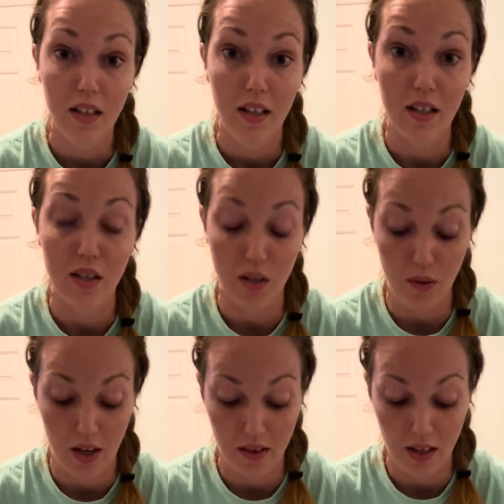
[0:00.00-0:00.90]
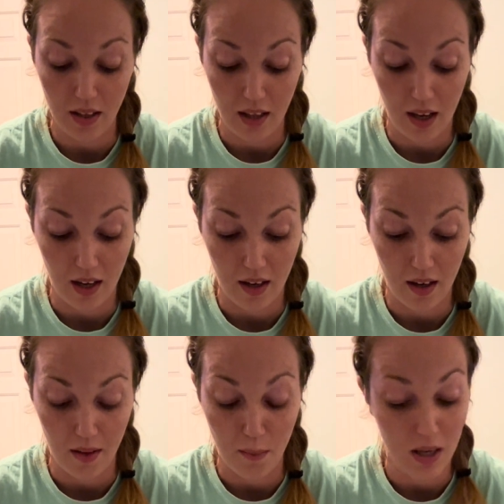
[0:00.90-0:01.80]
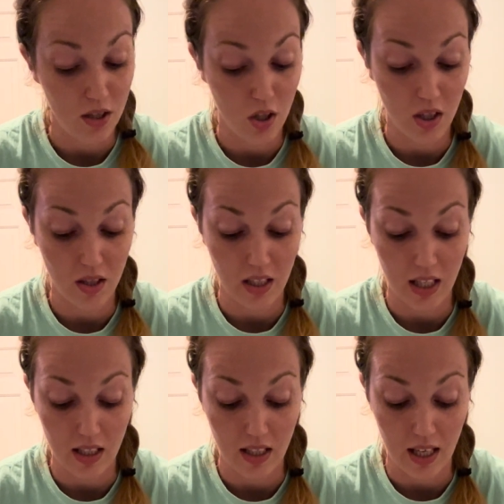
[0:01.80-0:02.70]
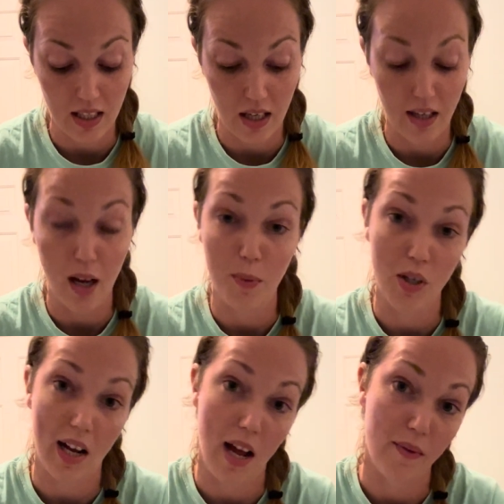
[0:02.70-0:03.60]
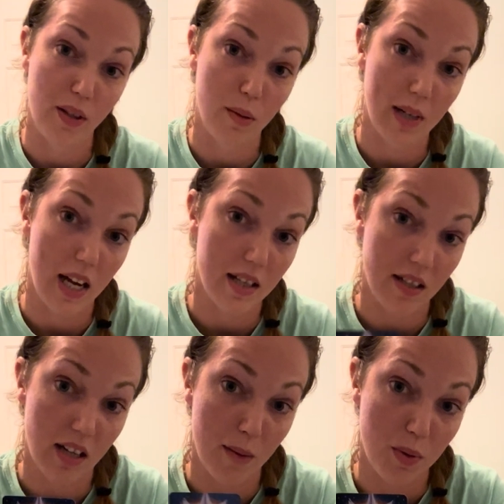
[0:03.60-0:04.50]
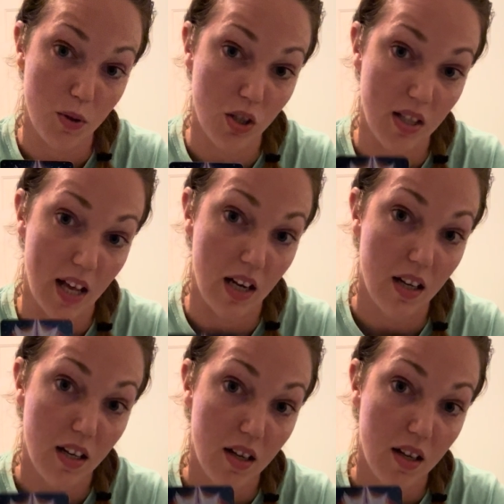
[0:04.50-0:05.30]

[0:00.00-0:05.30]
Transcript: And so I think that the message is to get to that Ten of Cups, you got to have a little bit of Ace of Cups, which is that